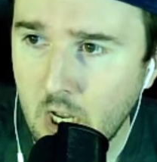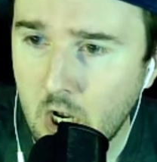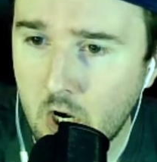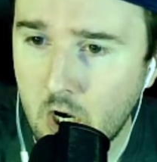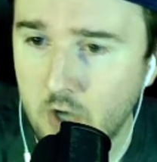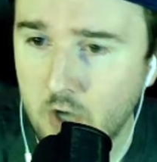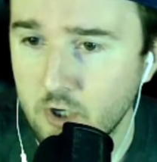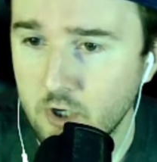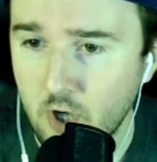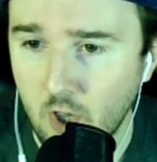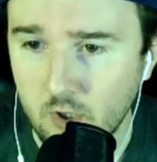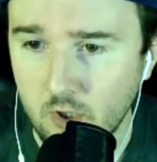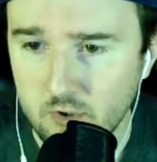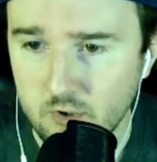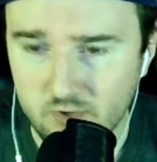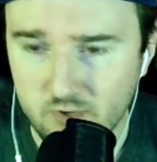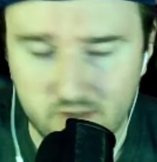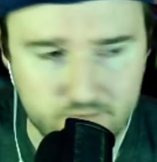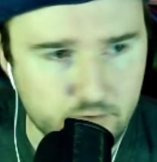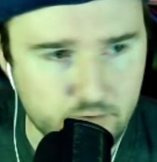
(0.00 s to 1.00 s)

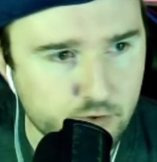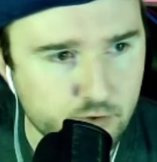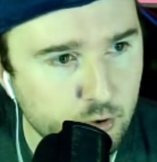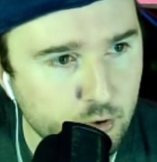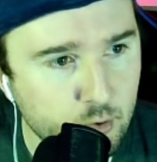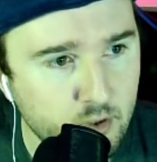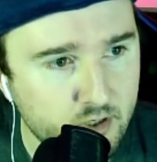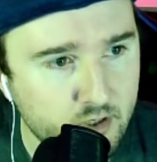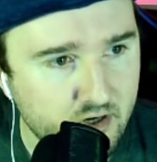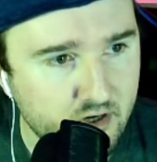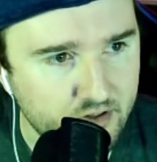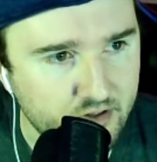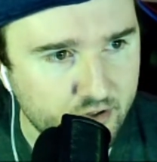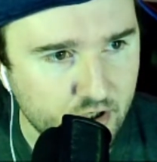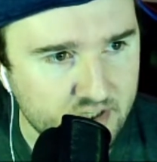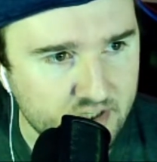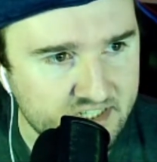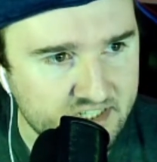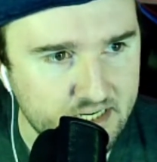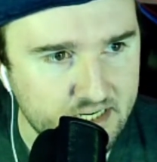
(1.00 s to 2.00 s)
$100 will give you
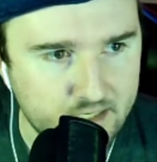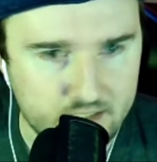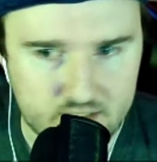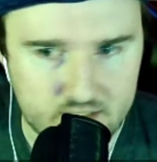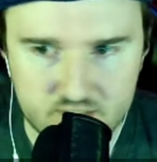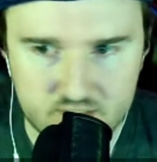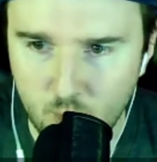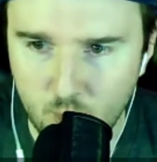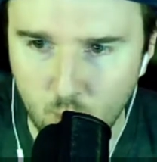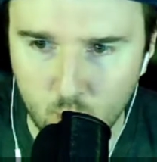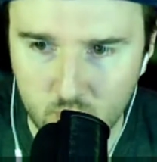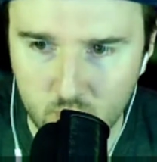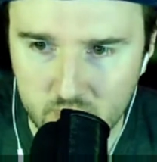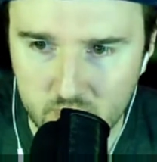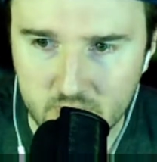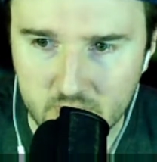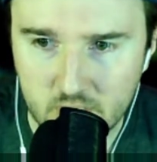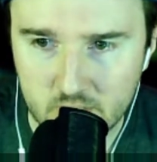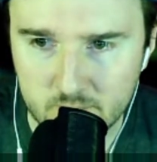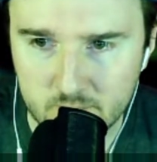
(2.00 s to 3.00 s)
213, so
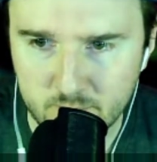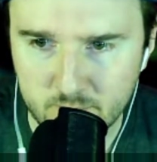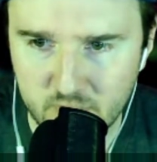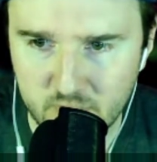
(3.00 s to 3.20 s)
really good,